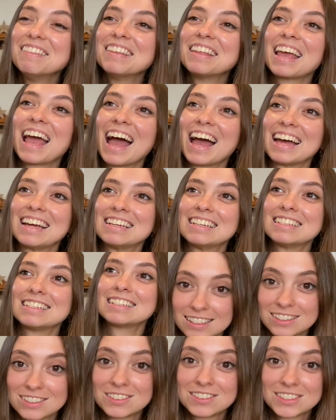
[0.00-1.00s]

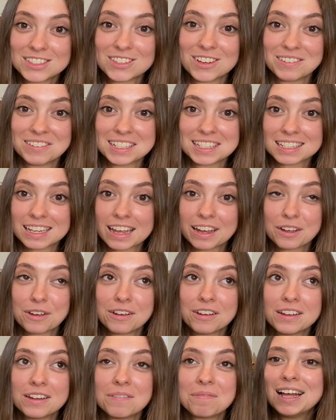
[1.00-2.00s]
And so is
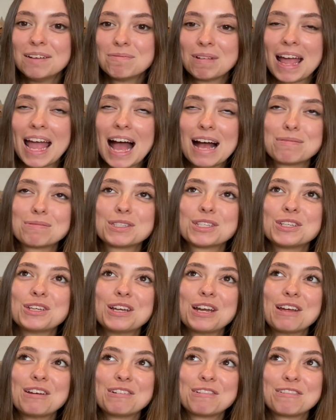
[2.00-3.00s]
Lego. My
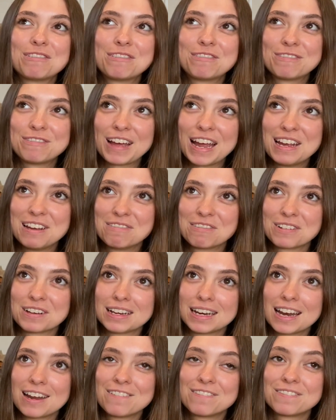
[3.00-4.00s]
absolute
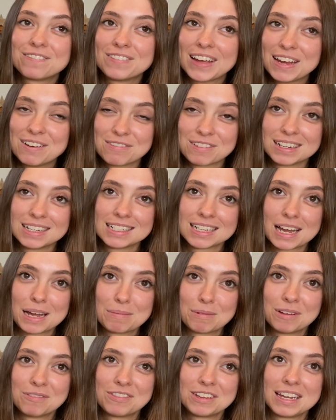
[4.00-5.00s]
favorite time
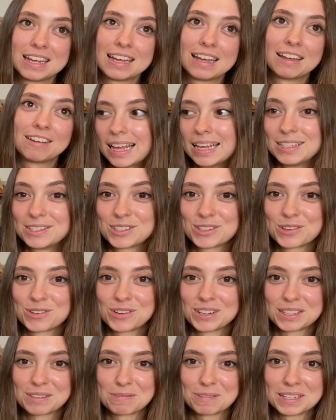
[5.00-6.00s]
of year is
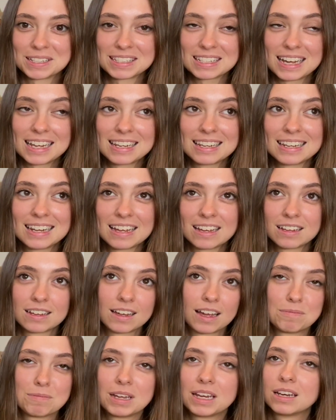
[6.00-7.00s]
Christmas. I
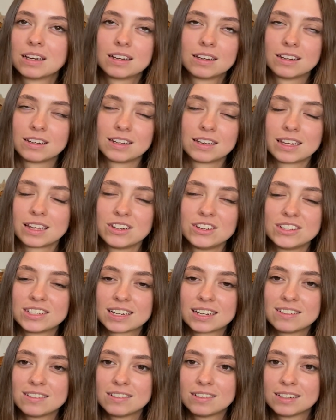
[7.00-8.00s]
mean, can you
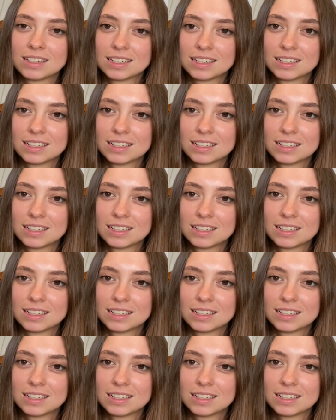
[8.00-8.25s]
tell?